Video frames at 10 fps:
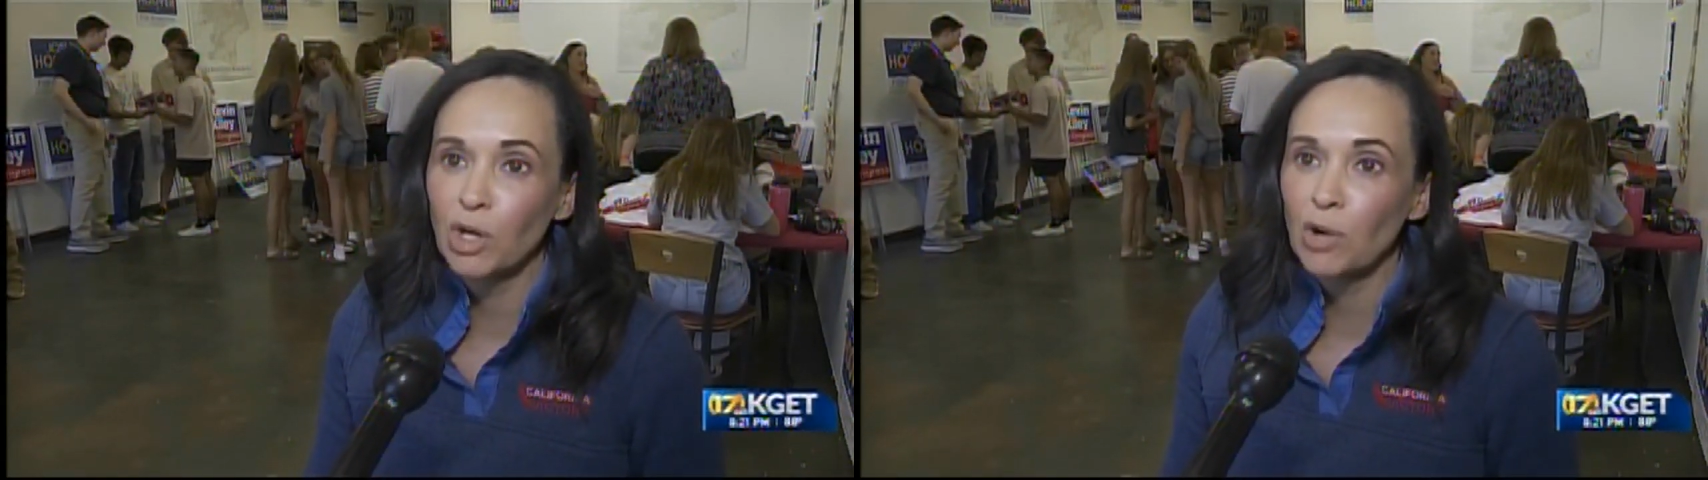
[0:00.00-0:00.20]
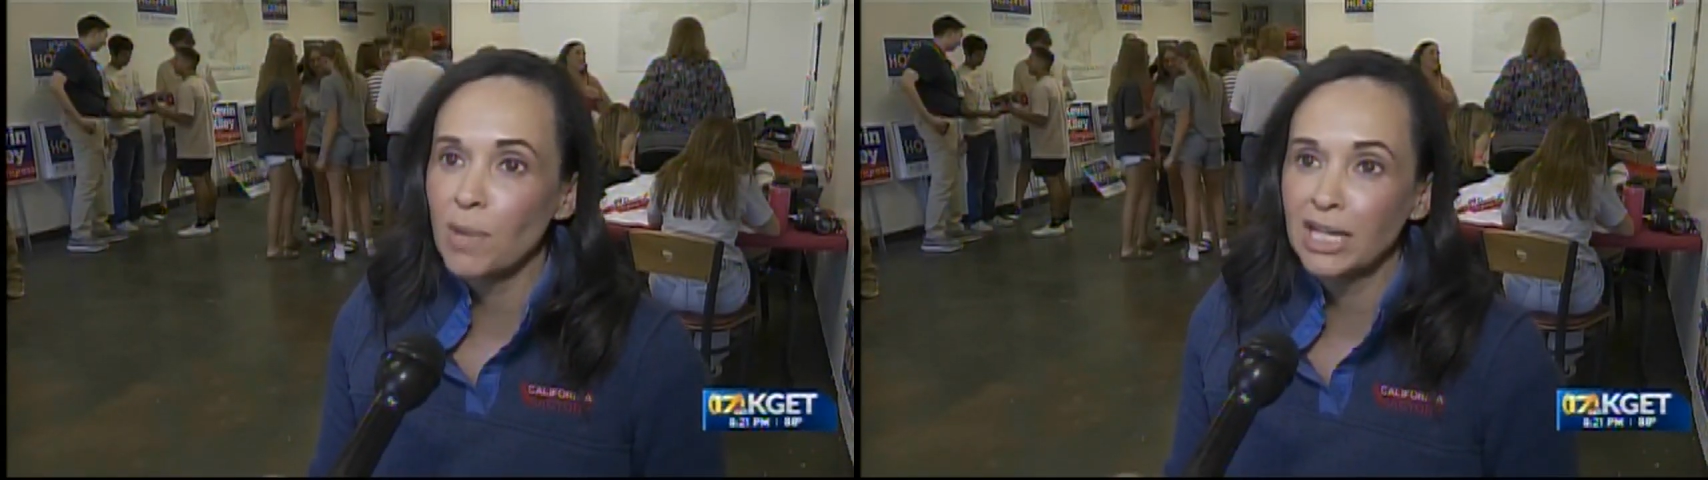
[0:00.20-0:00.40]

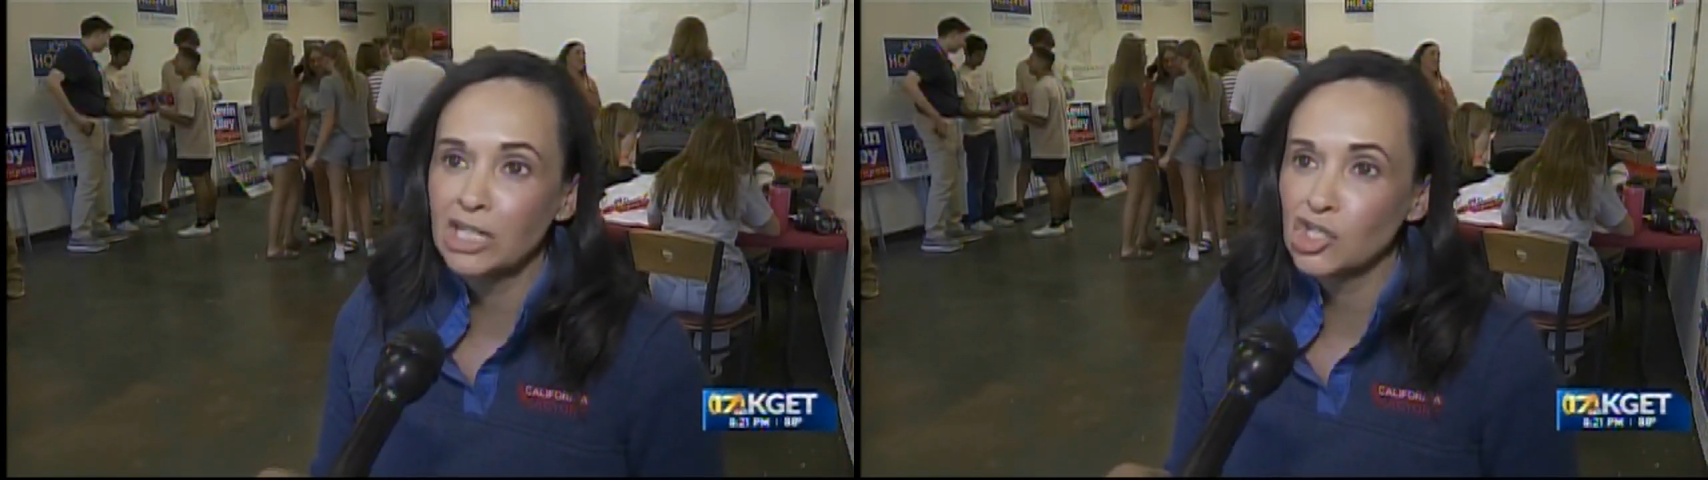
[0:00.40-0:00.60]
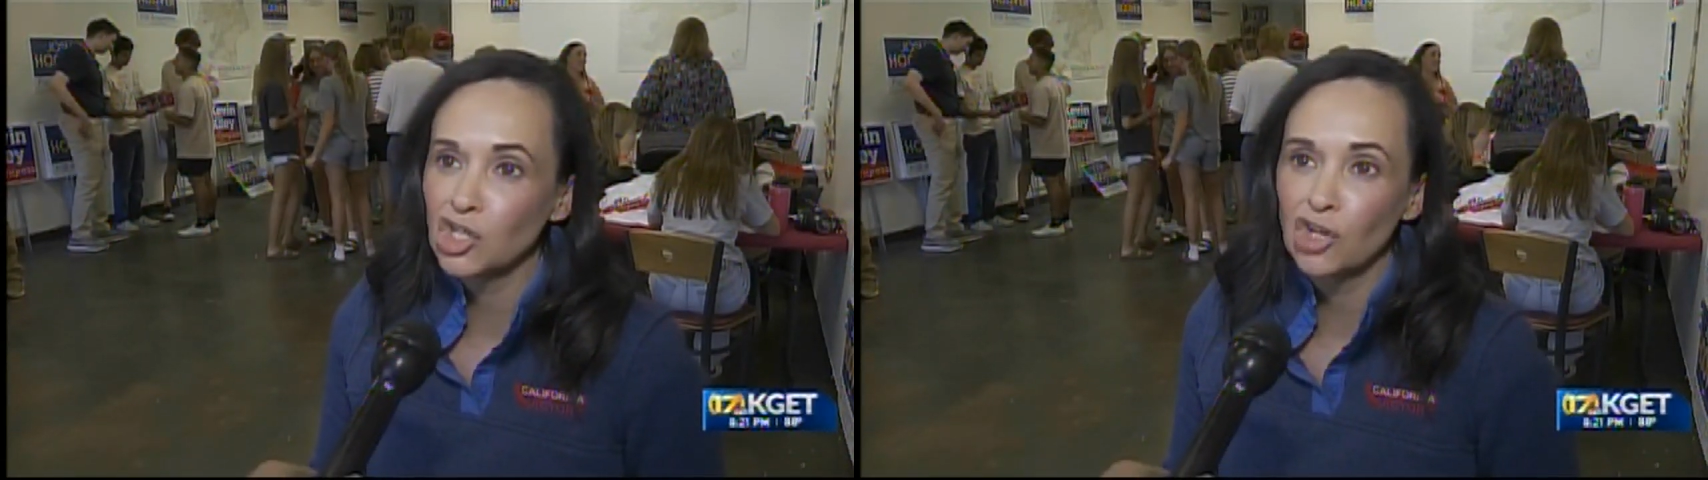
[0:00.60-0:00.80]
we are
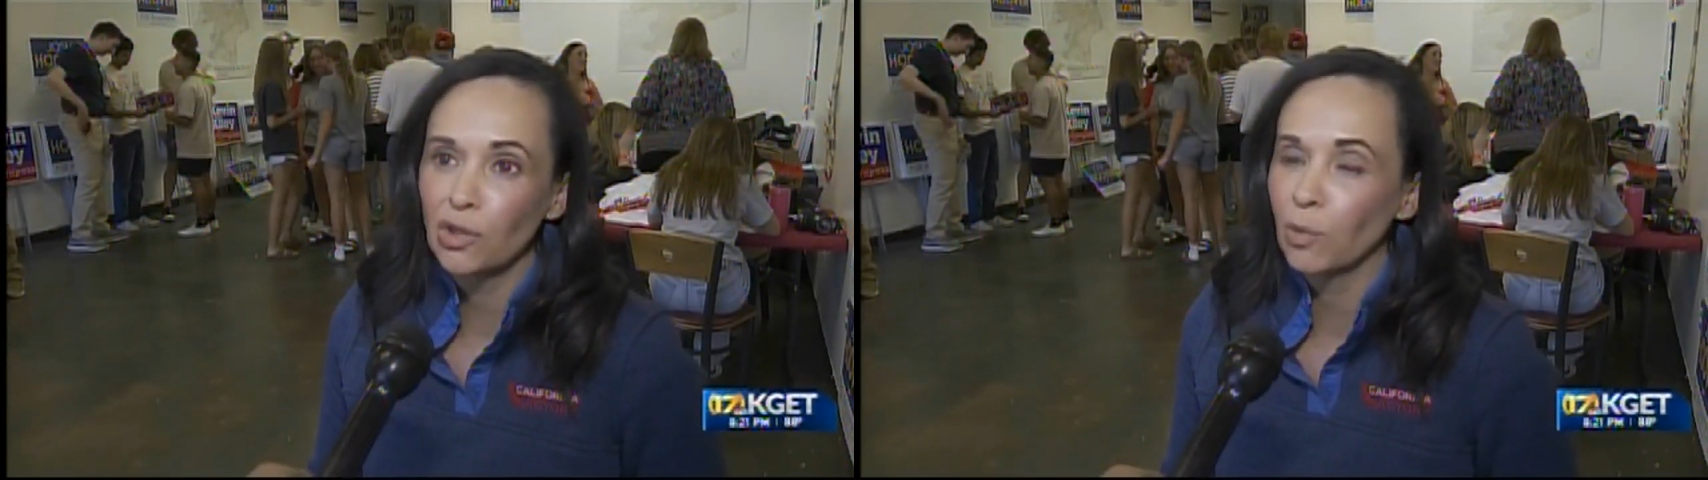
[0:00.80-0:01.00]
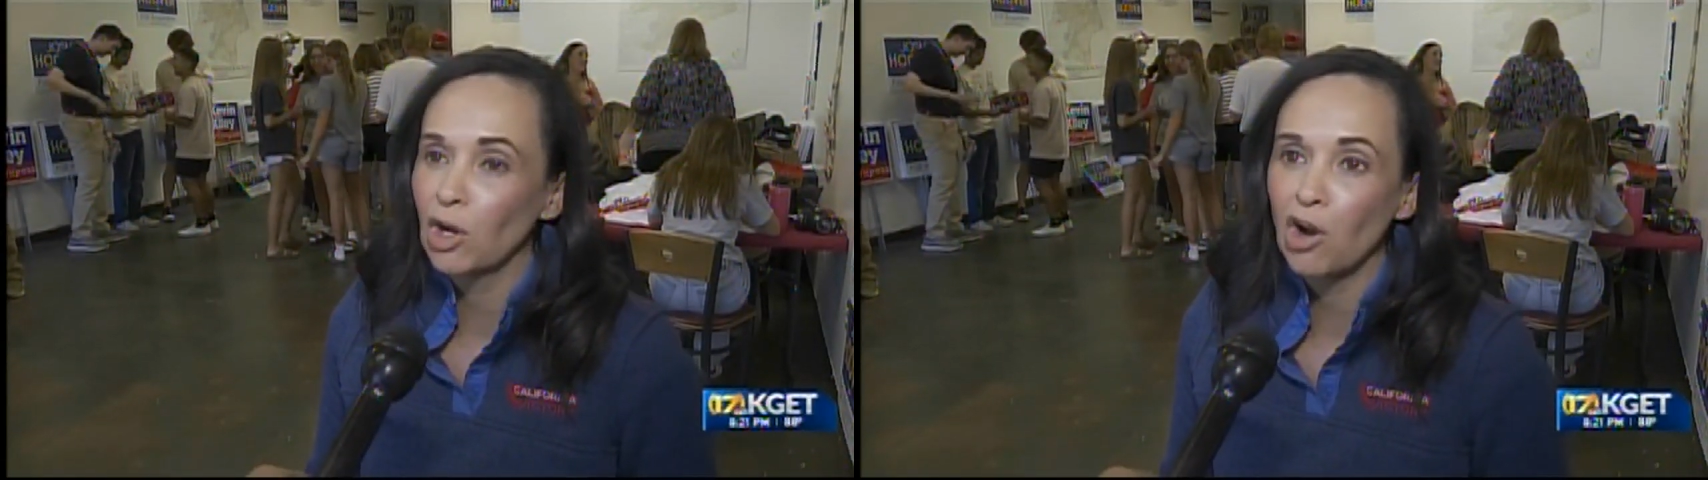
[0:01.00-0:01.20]
making sure
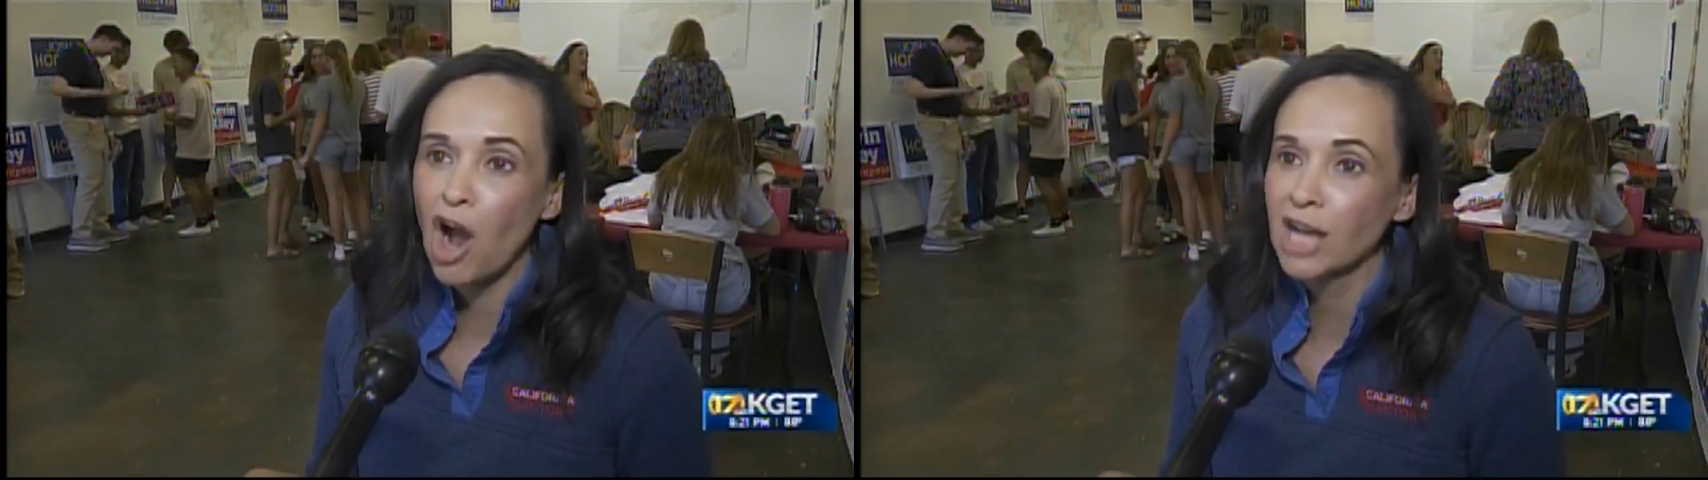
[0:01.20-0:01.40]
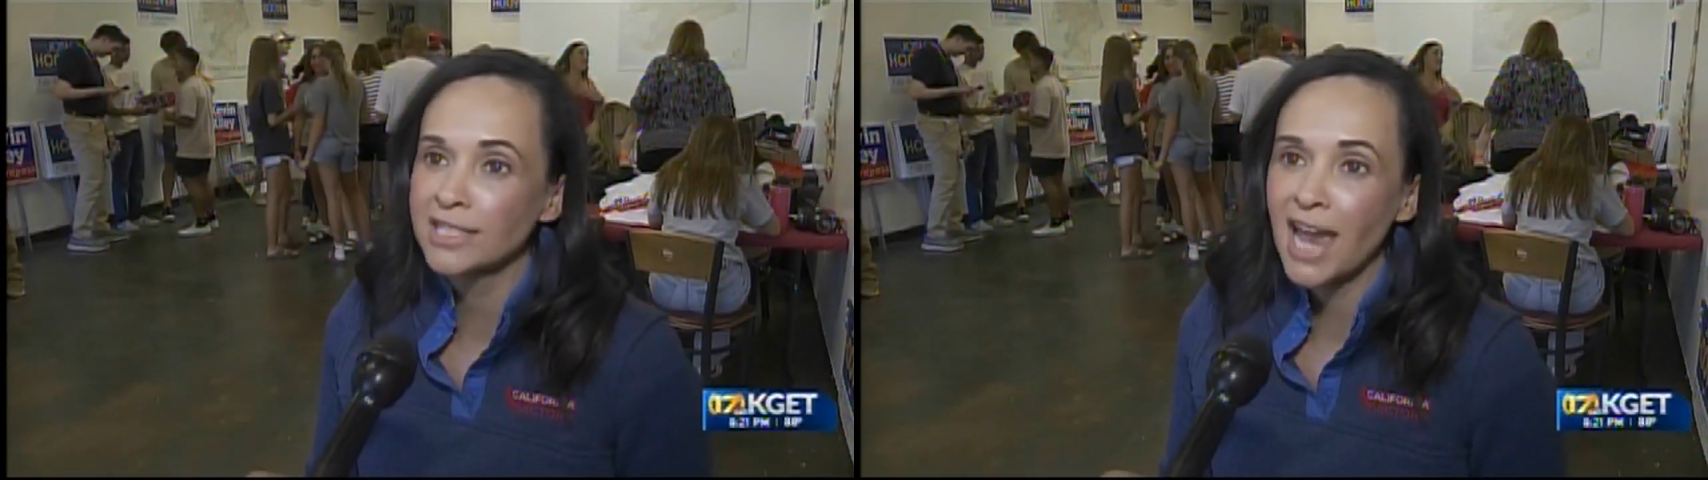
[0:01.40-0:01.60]
that we are
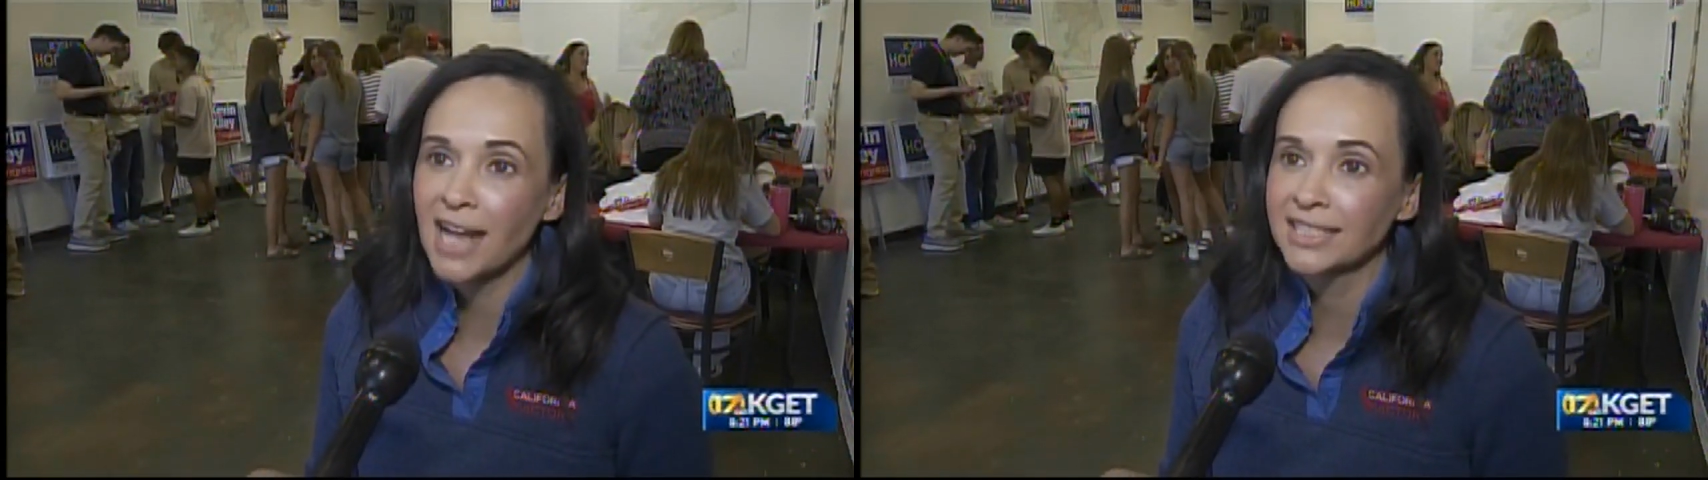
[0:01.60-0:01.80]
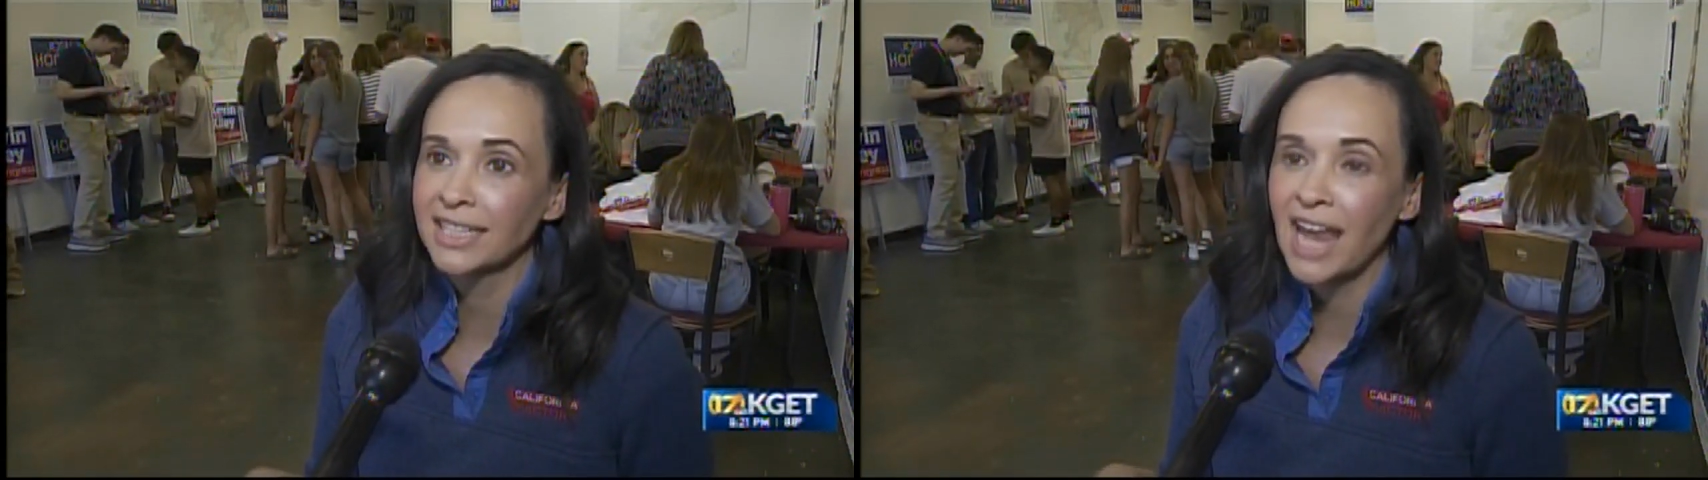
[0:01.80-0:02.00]

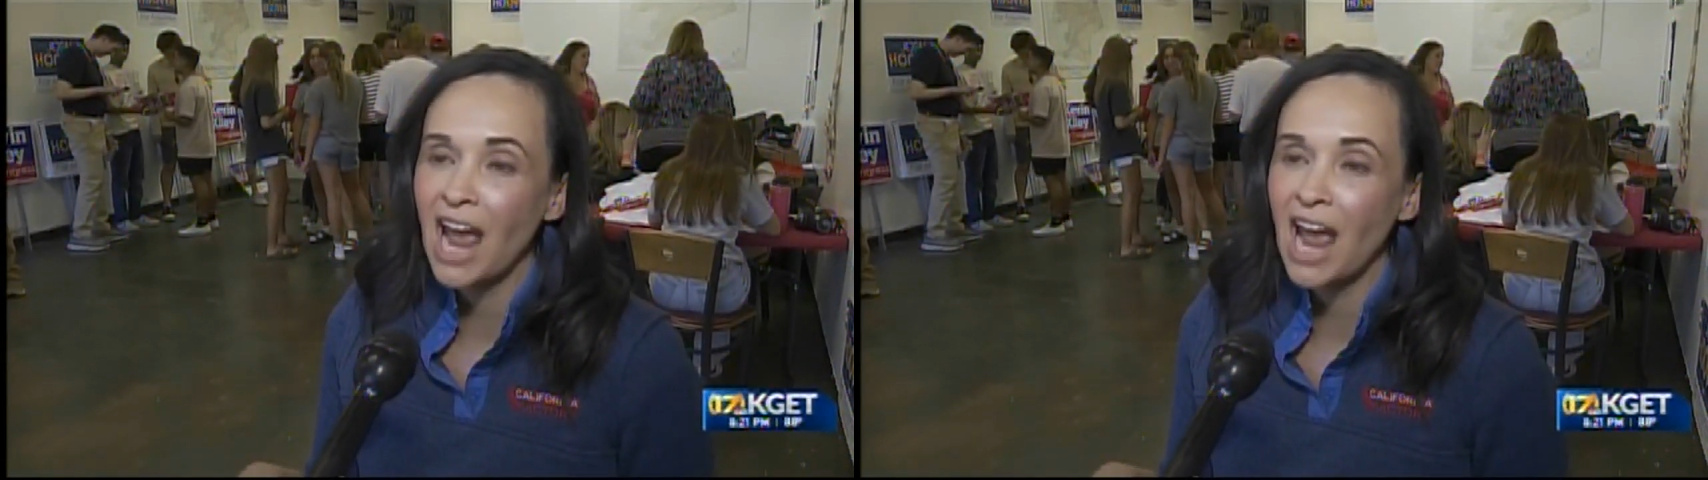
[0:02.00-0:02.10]
contacting